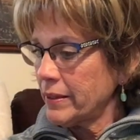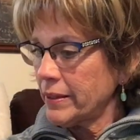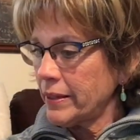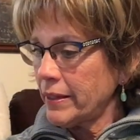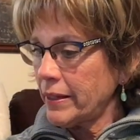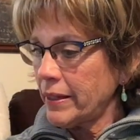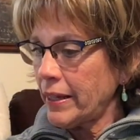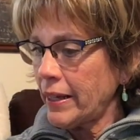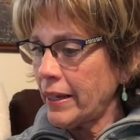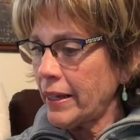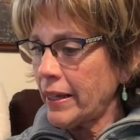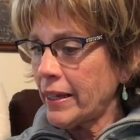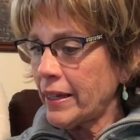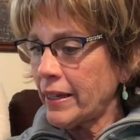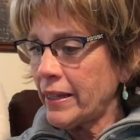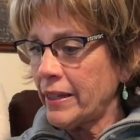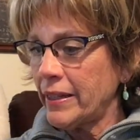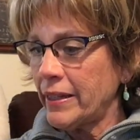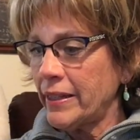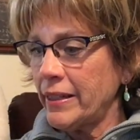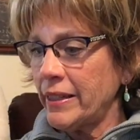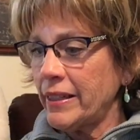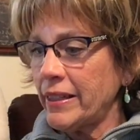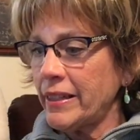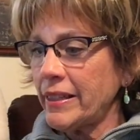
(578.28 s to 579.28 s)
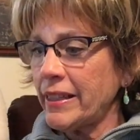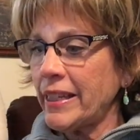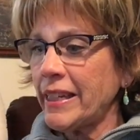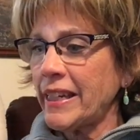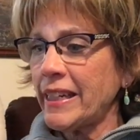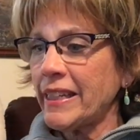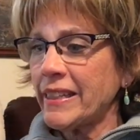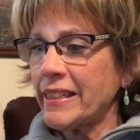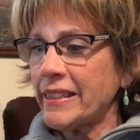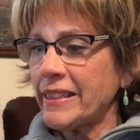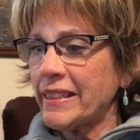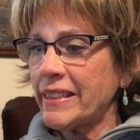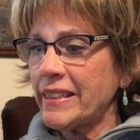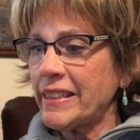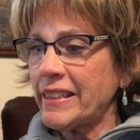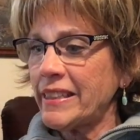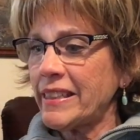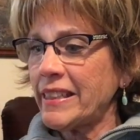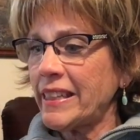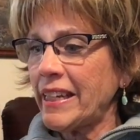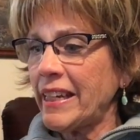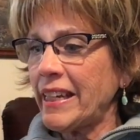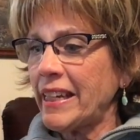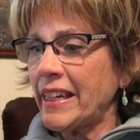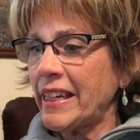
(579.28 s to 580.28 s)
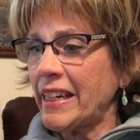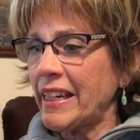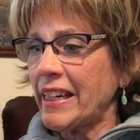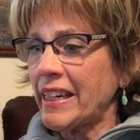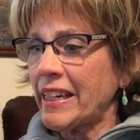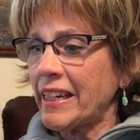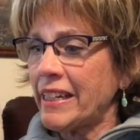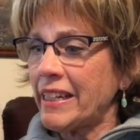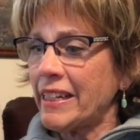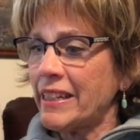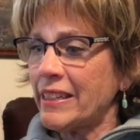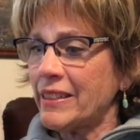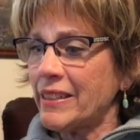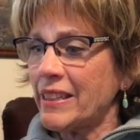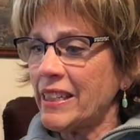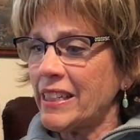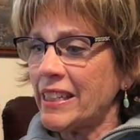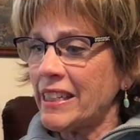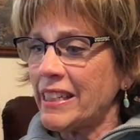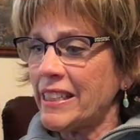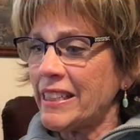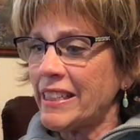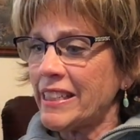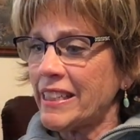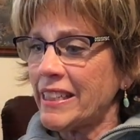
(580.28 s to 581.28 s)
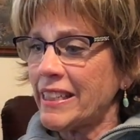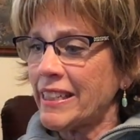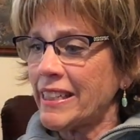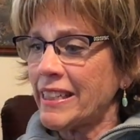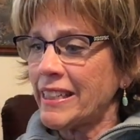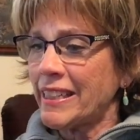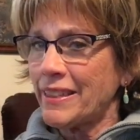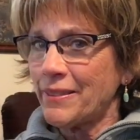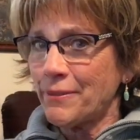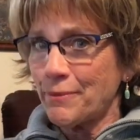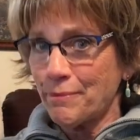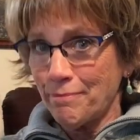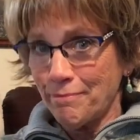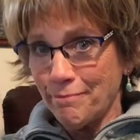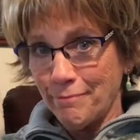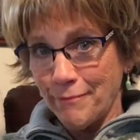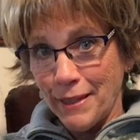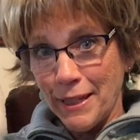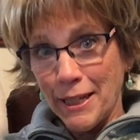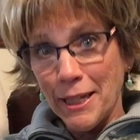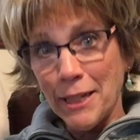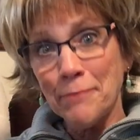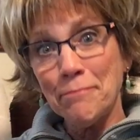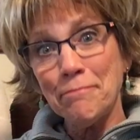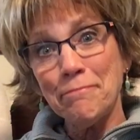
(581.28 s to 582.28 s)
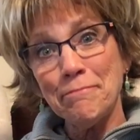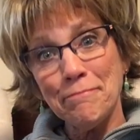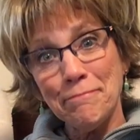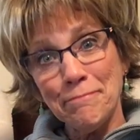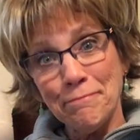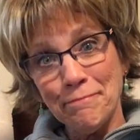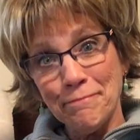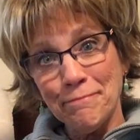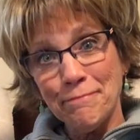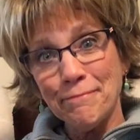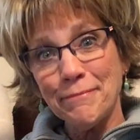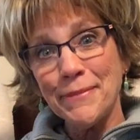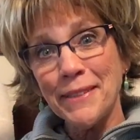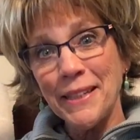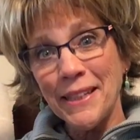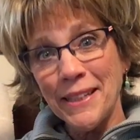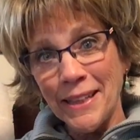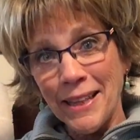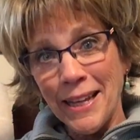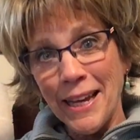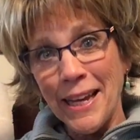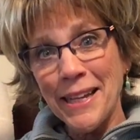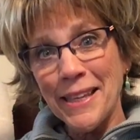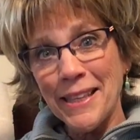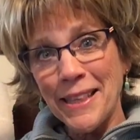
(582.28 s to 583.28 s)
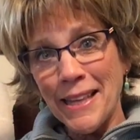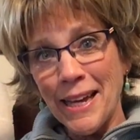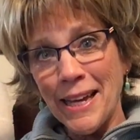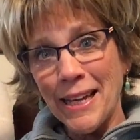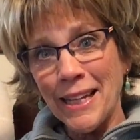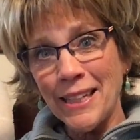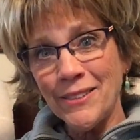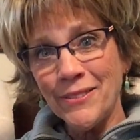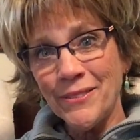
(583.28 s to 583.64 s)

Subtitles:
Yeah, like staying at home all the time. Yep, like that.